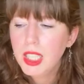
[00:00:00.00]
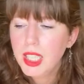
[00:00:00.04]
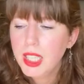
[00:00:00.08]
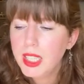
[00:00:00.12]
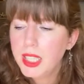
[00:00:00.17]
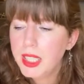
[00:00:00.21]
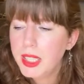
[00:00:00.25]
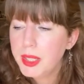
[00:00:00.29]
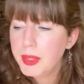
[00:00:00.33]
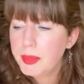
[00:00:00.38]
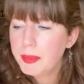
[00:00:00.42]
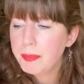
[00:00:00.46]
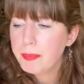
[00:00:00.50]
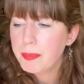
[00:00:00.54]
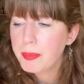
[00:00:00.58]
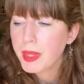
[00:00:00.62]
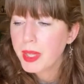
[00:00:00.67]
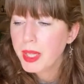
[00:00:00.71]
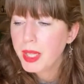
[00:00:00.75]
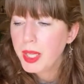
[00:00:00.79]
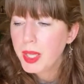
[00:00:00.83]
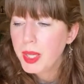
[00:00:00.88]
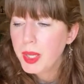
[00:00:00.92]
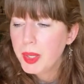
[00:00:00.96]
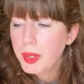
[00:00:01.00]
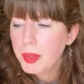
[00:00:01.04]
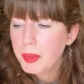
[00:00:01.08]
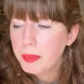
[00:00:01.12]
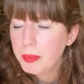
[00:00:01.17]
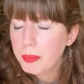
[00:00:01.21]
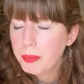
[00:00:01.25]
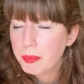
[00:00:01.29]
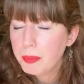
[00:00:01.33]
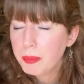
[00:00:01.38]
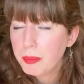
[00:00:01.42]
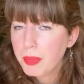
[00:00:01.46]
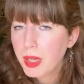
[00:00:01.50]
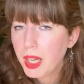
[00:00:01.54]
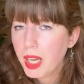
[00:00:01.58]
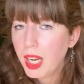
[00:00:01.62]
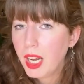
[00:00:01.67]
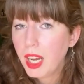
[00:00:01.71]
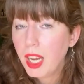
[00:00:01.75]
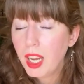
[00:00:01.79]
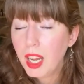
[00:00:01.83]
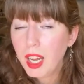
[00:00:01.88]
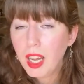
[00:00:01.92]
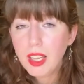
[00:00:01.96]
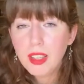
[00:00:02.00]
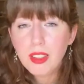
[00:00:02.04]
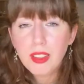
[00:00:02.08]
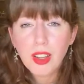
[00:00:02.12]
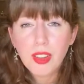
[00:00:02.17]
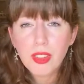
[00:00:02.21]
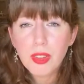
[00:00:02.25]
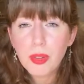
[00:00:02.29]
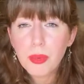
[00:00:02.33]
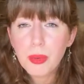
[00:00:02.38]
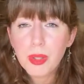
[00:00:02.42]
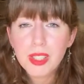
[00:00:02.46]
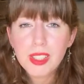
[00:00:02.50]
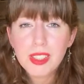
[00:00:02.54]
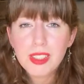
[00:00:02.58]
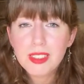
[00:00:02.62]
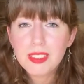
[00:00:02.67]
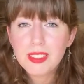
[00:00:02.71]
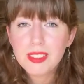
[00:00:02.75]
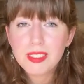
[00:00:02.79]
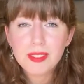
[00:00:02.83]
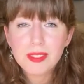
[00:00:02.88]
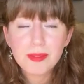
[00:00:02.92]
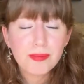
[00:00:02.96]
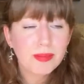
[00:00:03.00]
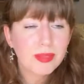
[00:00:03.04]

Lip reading: And otherwise,